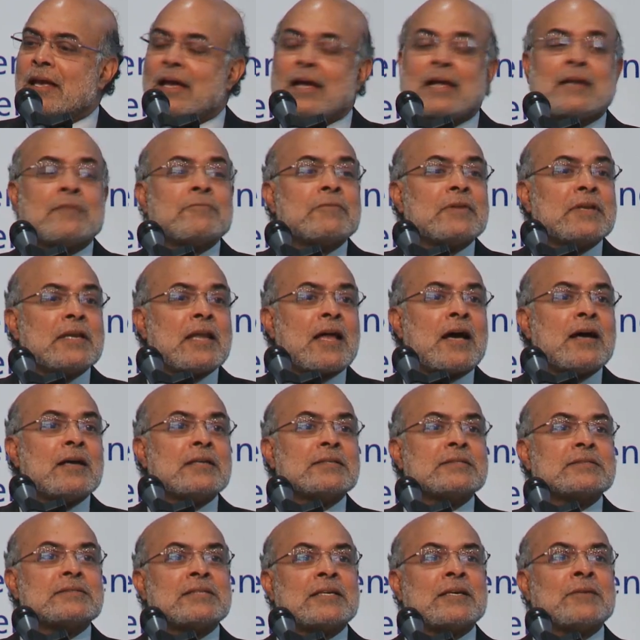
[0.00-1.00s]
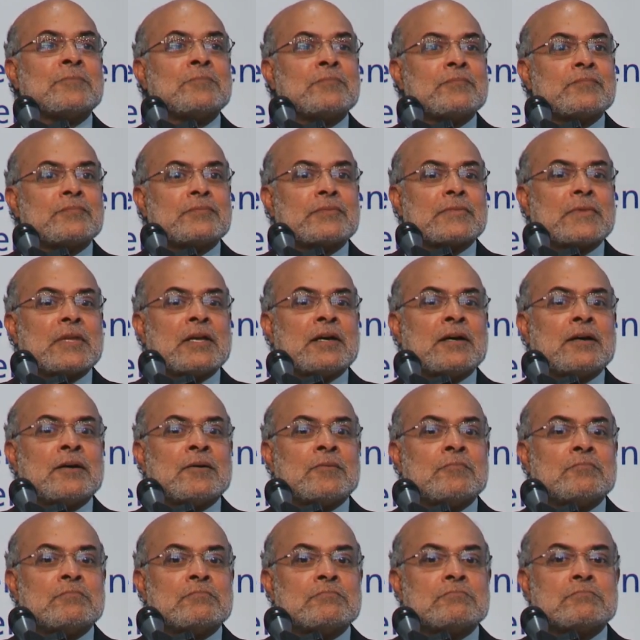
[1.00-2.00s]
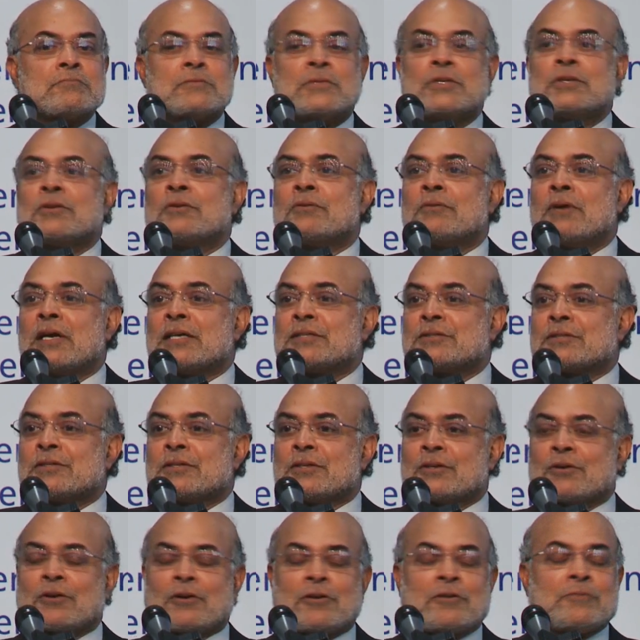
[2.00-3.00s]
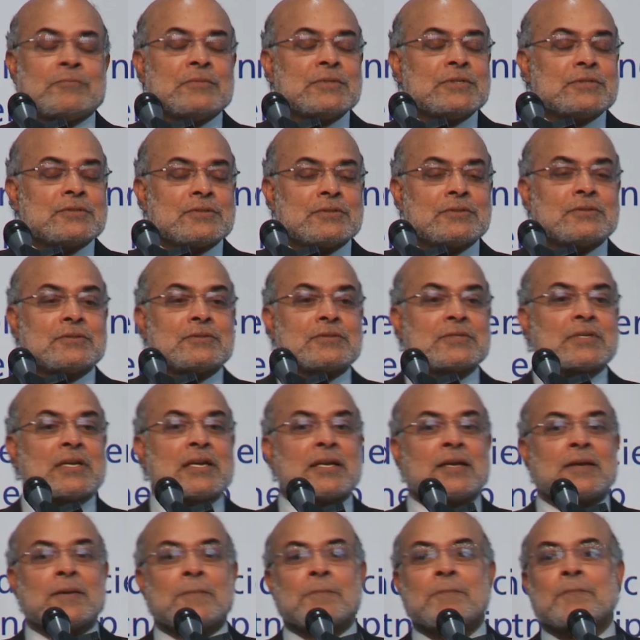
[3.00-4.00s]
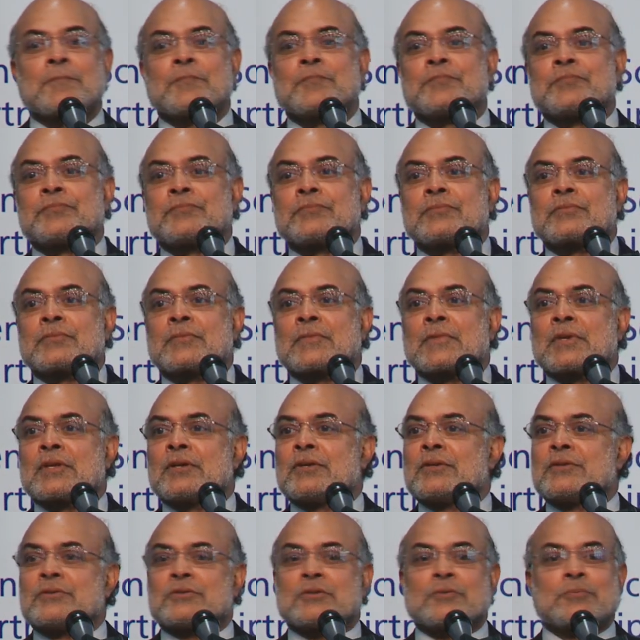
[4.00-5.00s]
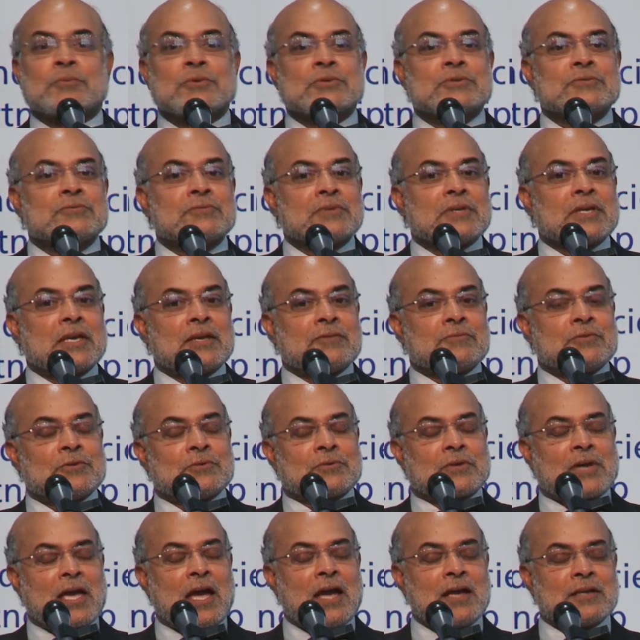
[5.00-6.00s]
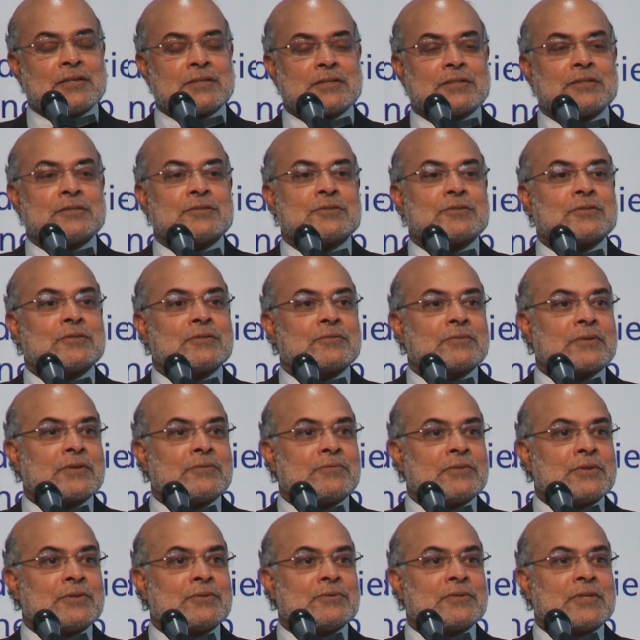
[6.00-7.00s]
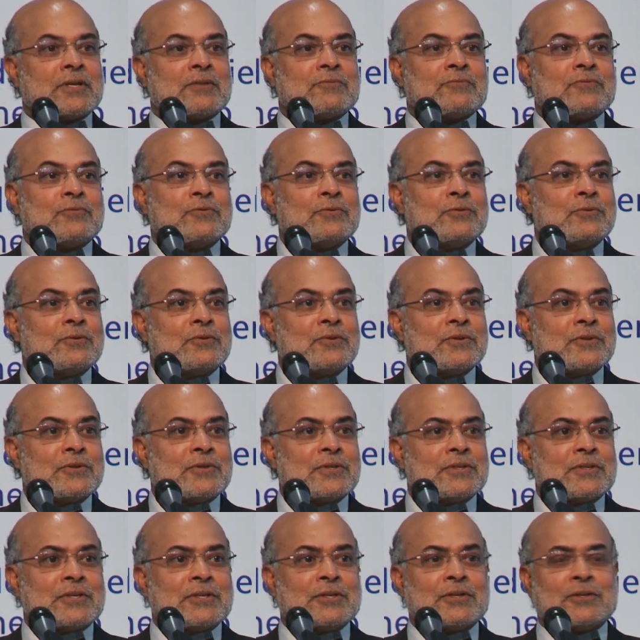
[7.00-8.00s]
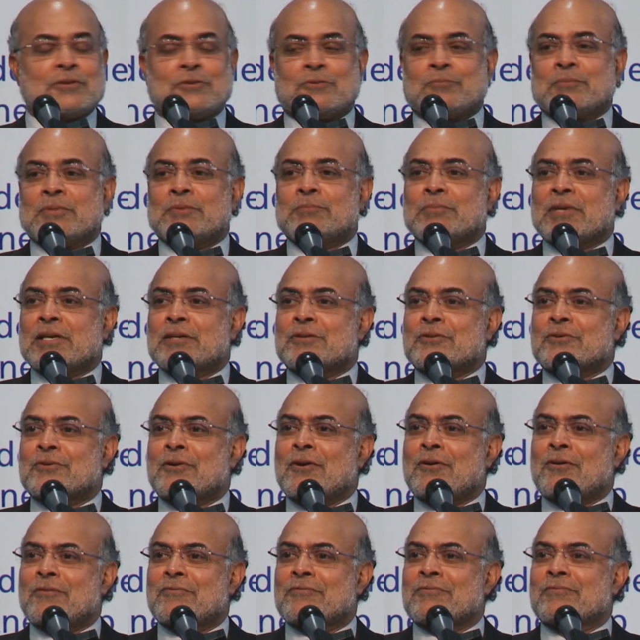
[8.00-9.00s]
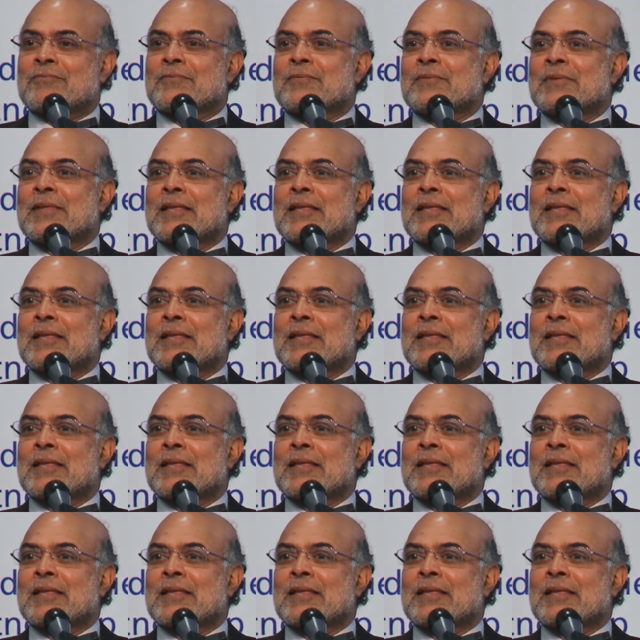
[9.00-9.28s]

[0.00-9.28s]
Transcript: And we'd ask them, um, you know, as an economist, you'd say, suppose we gave you cash instead of giving you that food, don't you think you'd be better off?